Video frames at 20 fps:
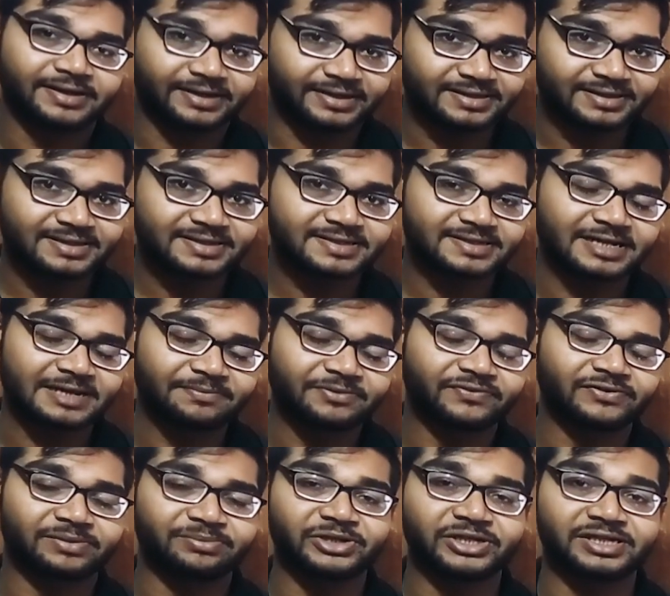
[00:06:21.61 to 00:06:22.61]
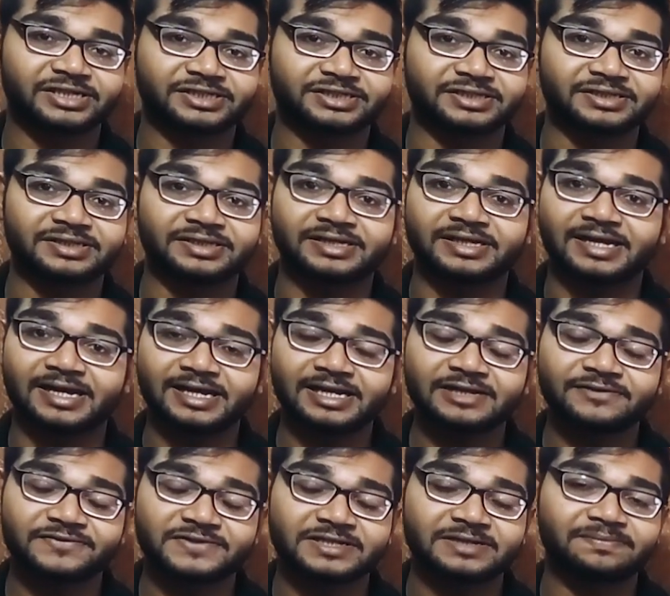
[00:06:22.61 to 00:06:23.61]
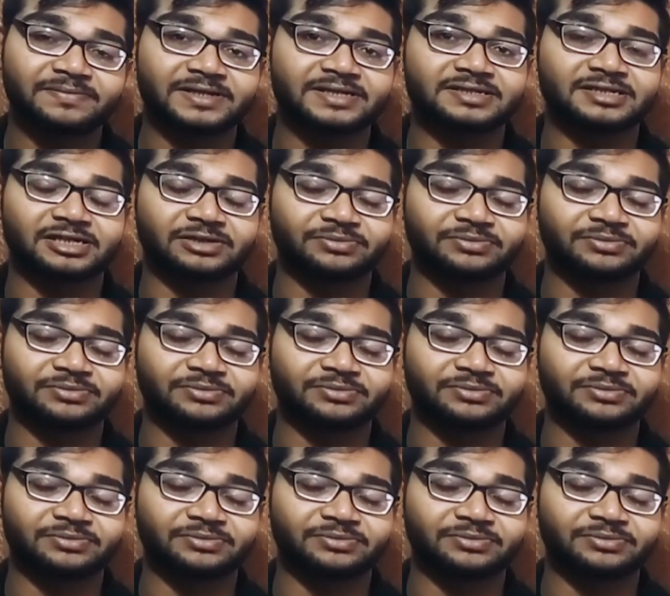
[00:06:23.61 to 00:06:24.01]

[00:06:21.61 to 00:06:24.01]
In this type of communication, the NFC based